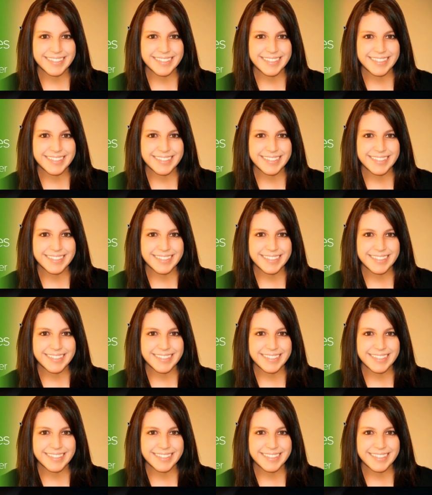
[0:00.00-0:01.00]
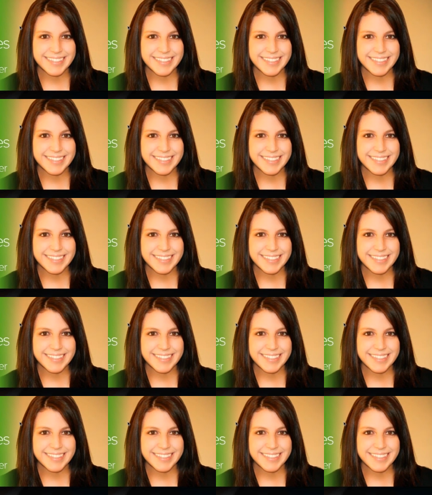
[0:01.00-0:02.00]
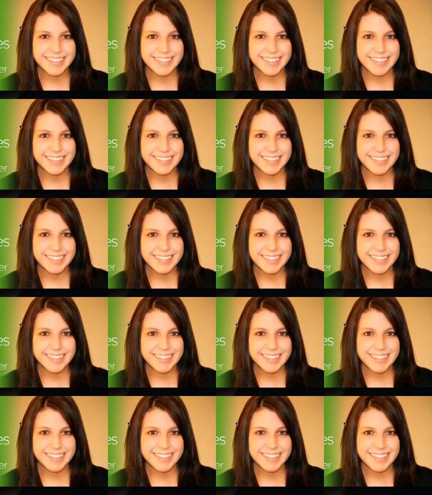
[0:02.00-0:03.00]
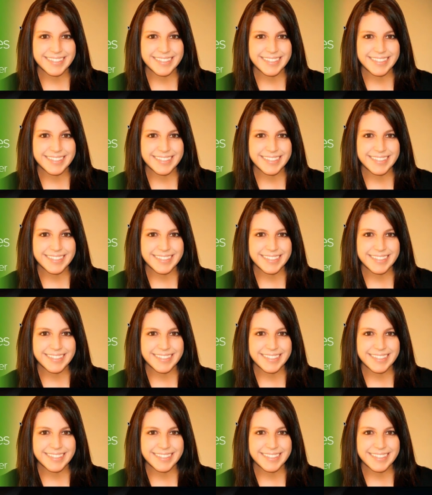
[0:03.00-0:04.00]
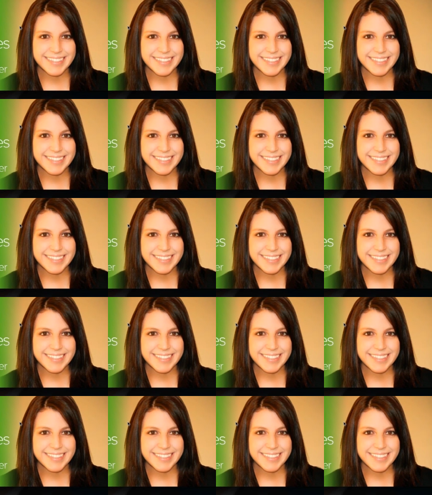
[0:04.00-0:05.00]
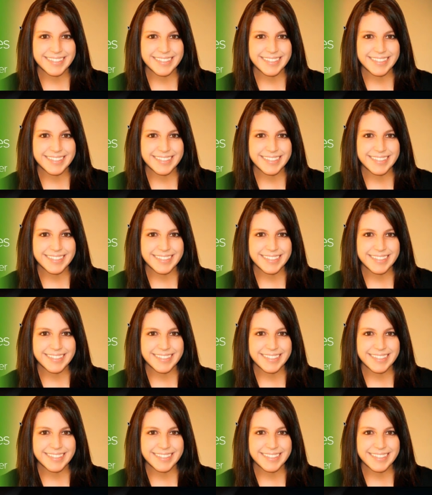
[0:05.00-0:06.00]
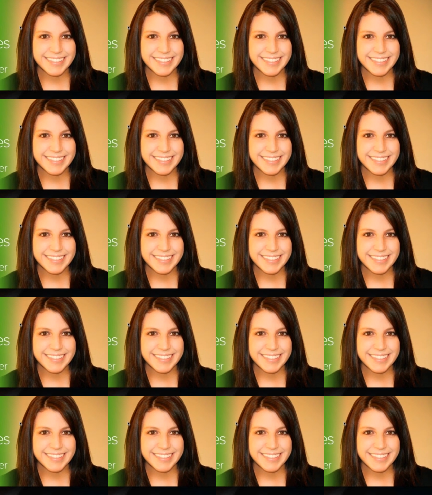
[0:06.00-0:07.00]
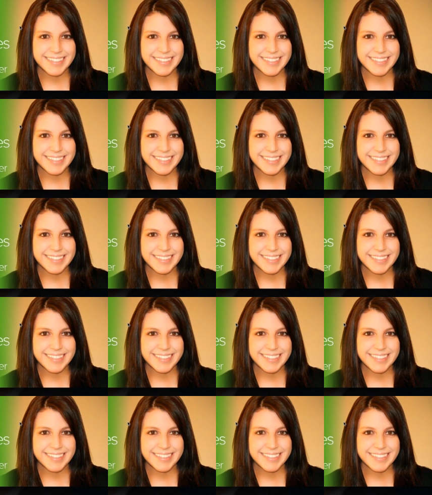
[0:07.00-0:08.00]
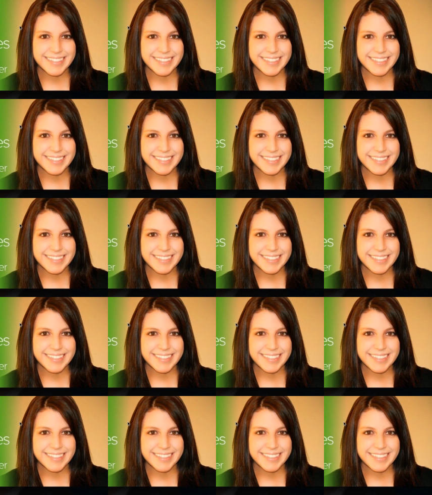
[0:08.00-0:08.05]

[no speech]